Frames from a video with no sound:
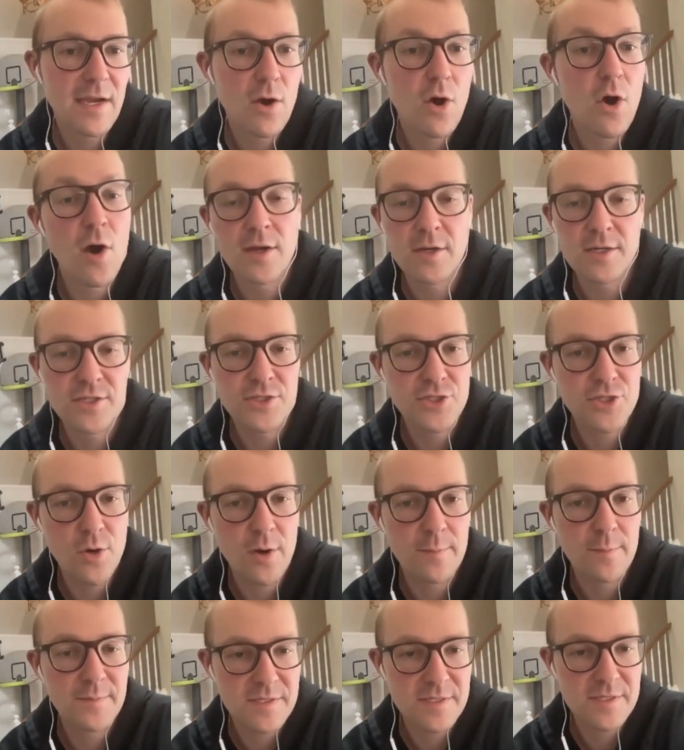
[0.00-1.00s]
oh, I'm going to show
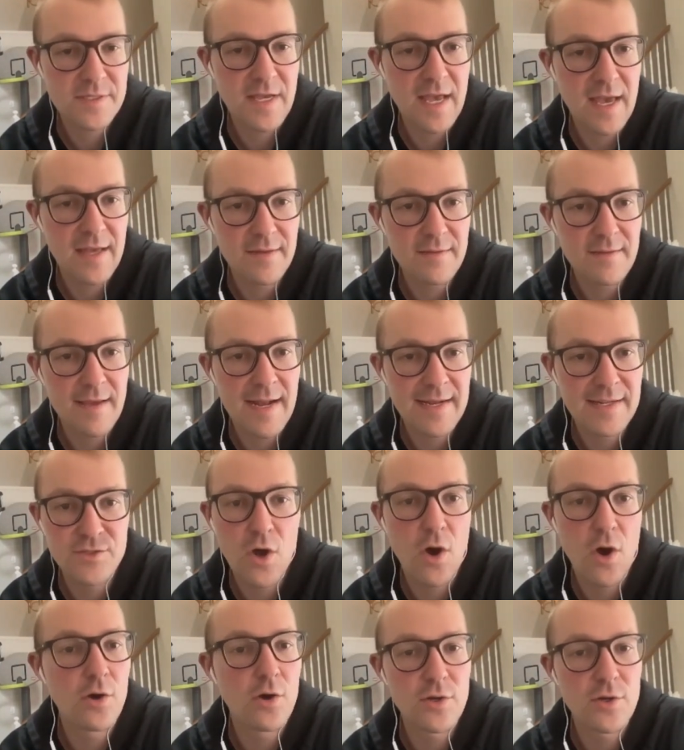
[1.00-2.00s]
up to set and it's
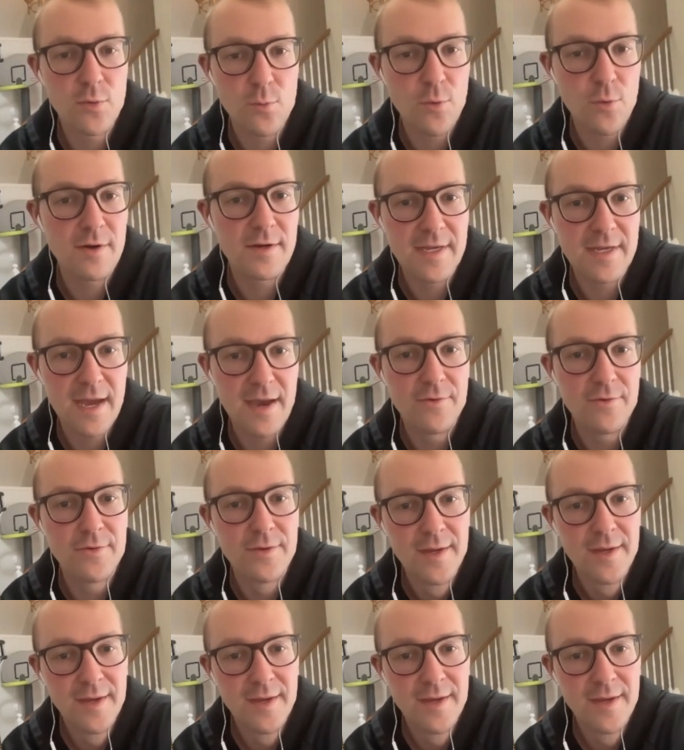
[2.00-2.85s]
all going to work out.